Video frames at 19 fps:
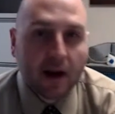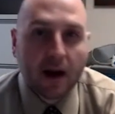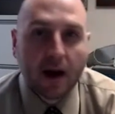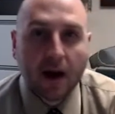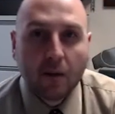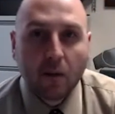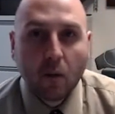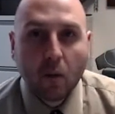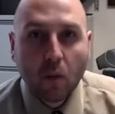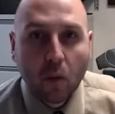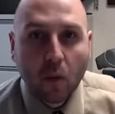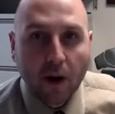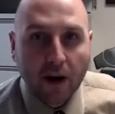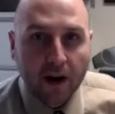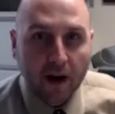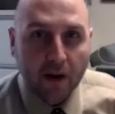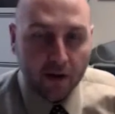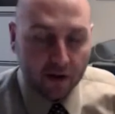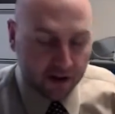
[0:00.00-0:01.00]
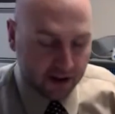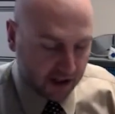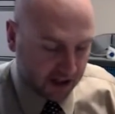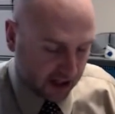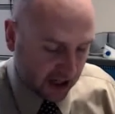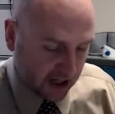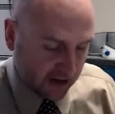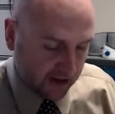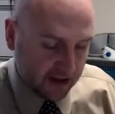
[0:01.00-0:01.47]
One other
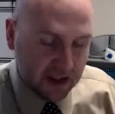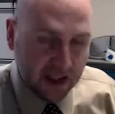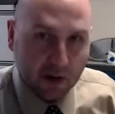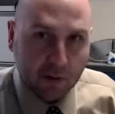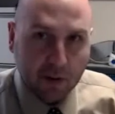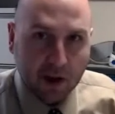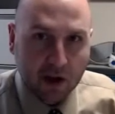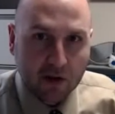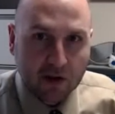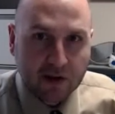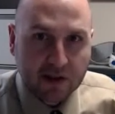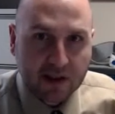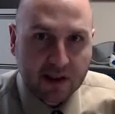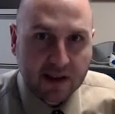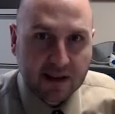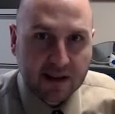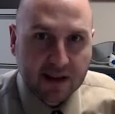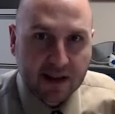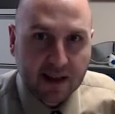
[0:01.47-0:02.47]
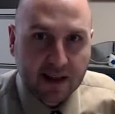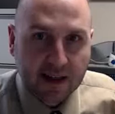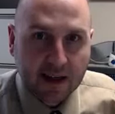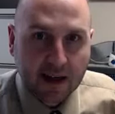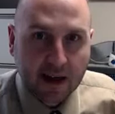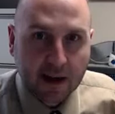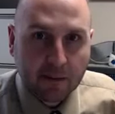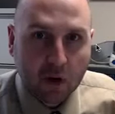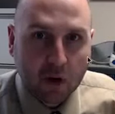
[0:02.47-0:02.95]
challenge that we use is
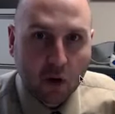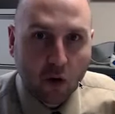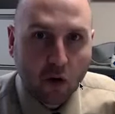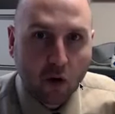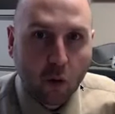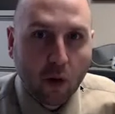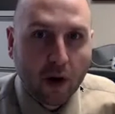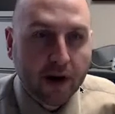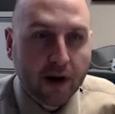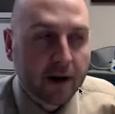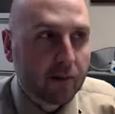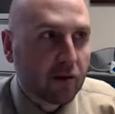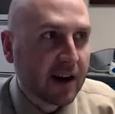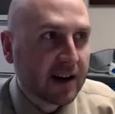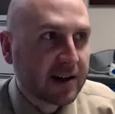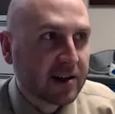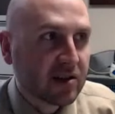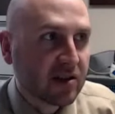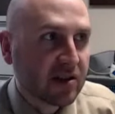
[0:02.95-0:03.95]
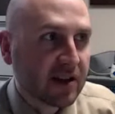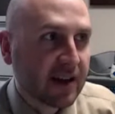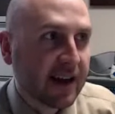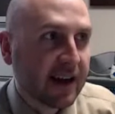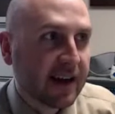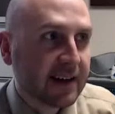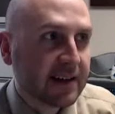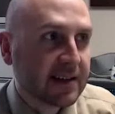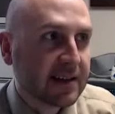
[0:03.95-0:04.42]
the cold water pressure
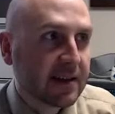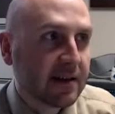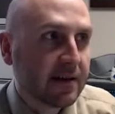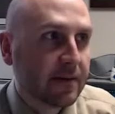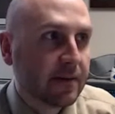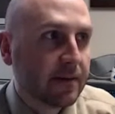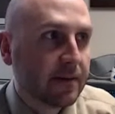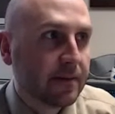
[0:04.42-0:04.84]
test.